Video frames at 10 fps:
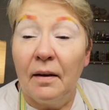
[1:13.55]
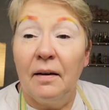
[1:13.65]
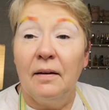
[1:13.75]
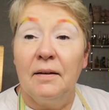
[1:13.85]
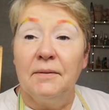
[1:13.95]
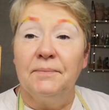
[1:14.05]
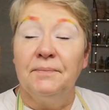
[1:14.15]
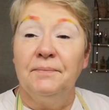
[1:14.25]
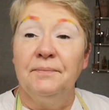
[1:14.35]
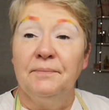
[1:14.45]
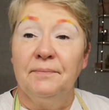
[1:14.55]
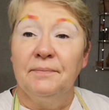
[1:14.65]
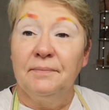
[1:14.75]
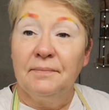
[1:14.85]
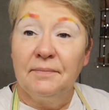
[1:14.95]

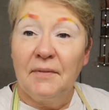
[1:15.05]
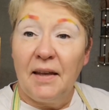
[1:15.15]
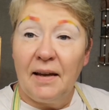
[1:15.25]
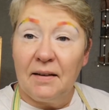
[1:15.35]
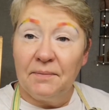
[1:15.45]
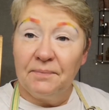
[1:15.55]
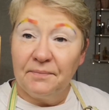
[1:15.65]
Yeah.